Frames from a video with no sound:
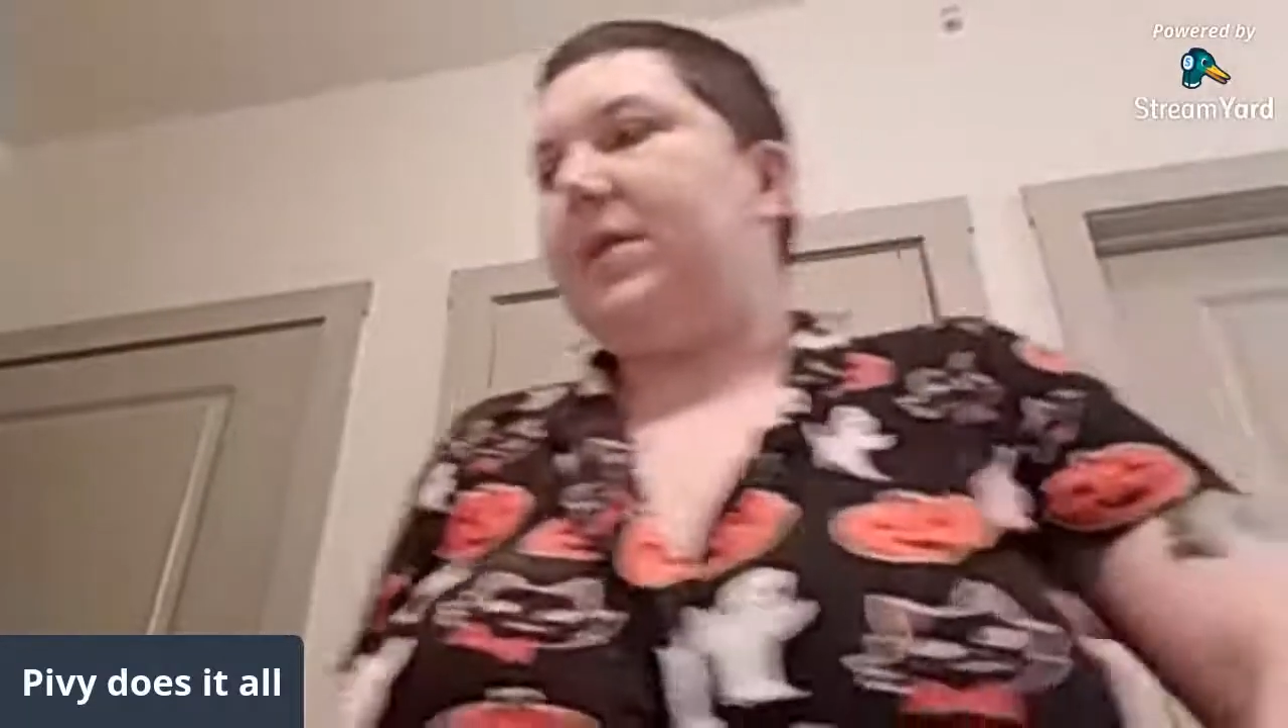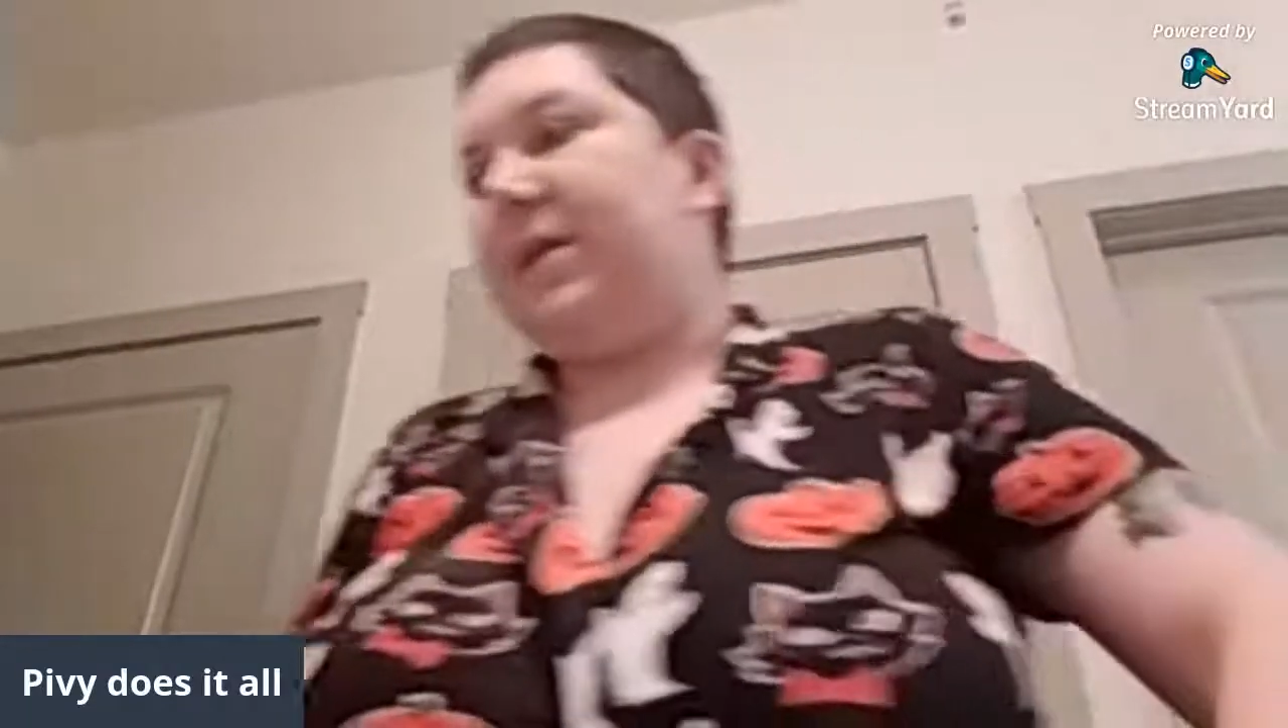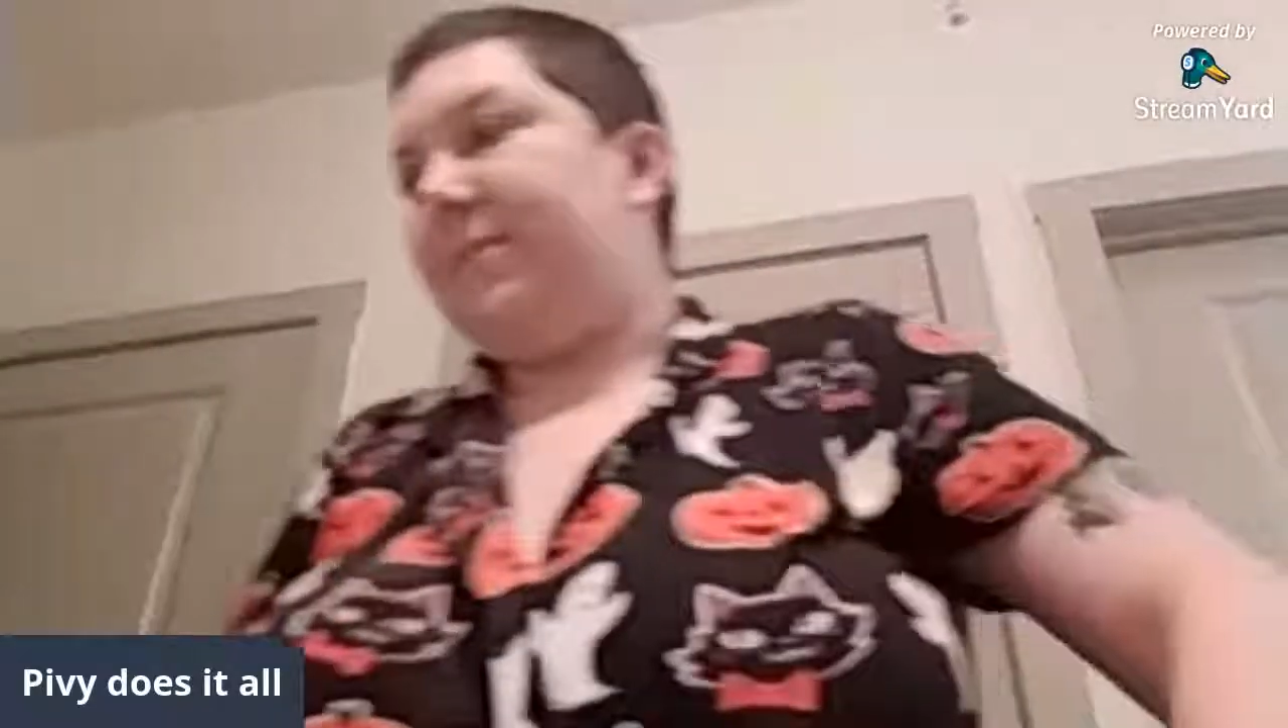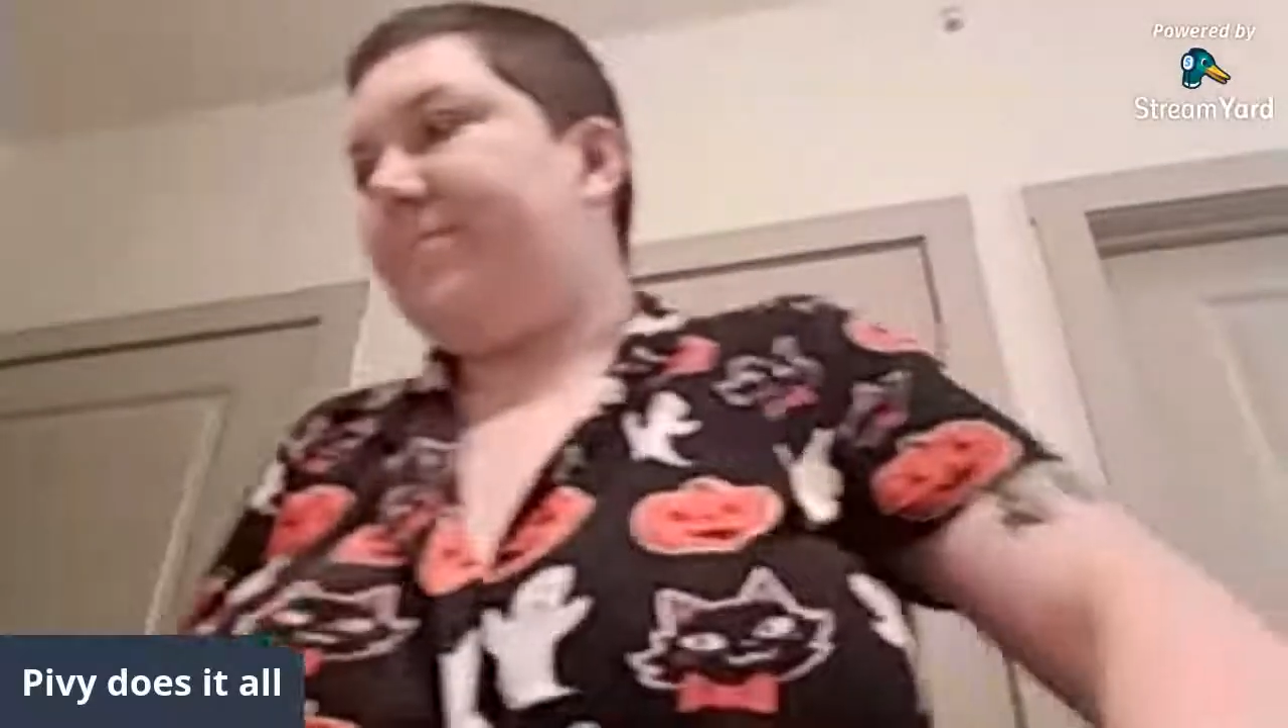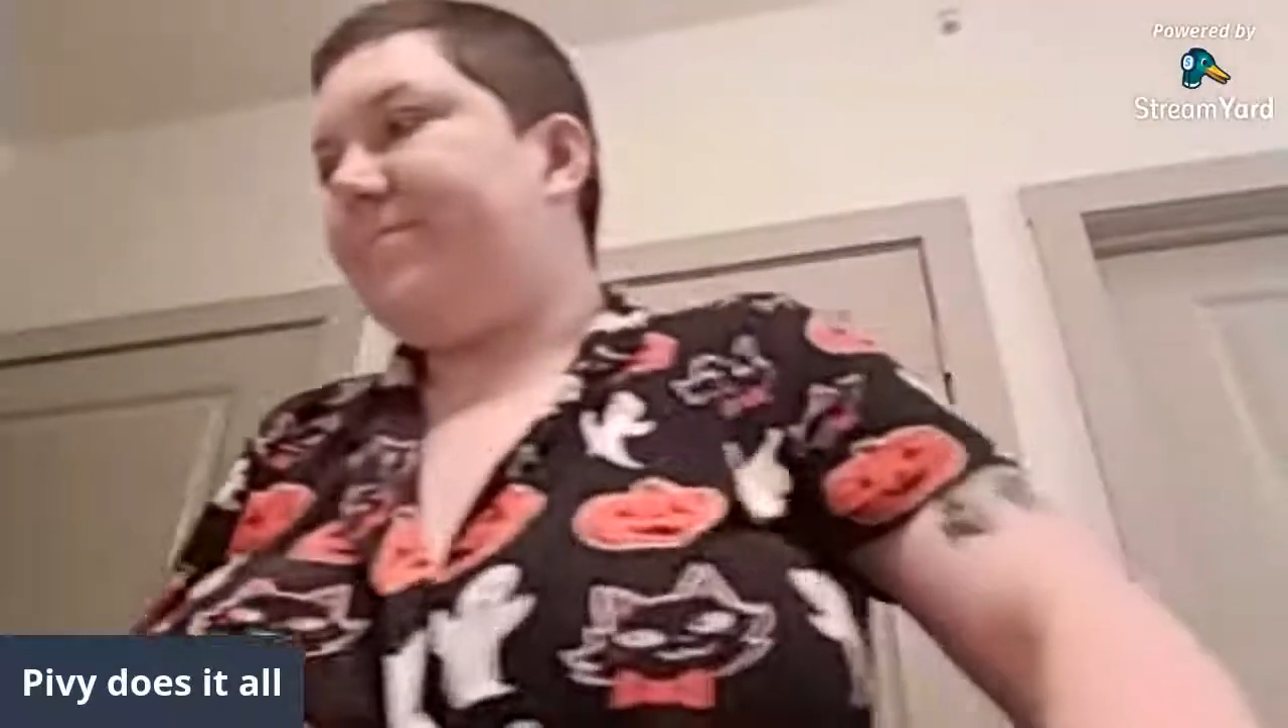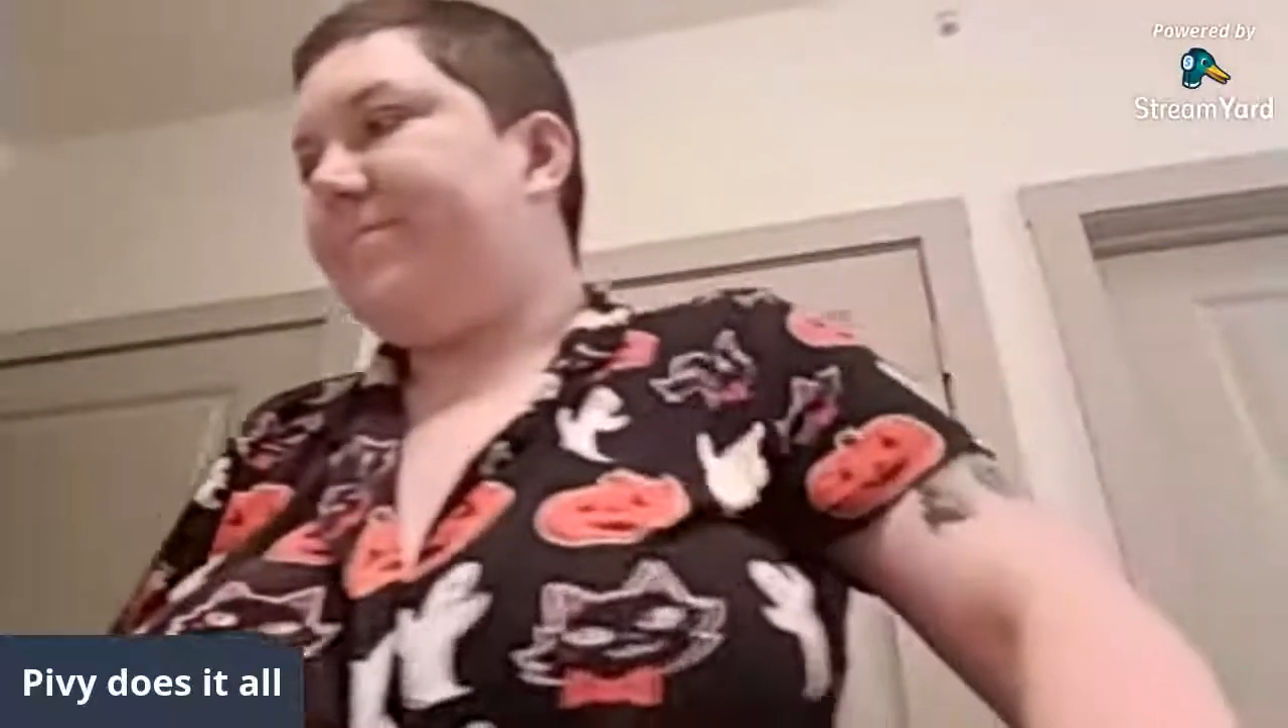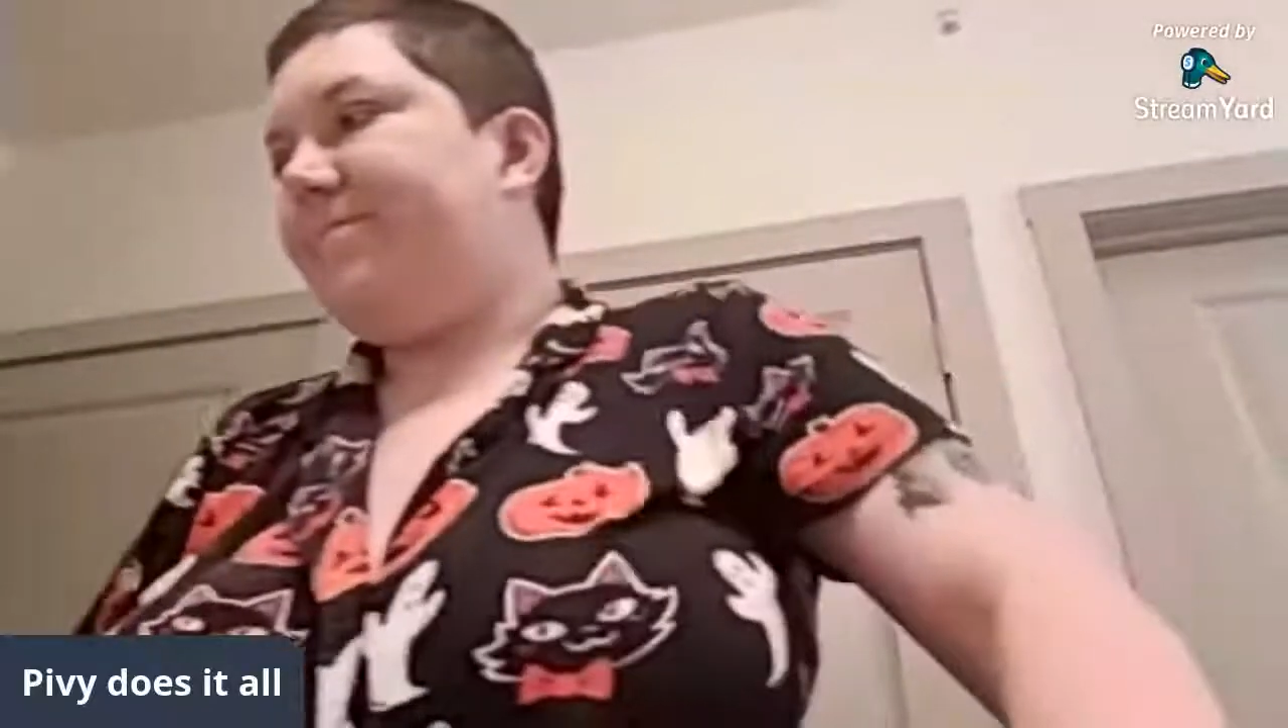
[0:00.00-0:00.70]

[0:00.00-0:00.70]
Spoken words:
like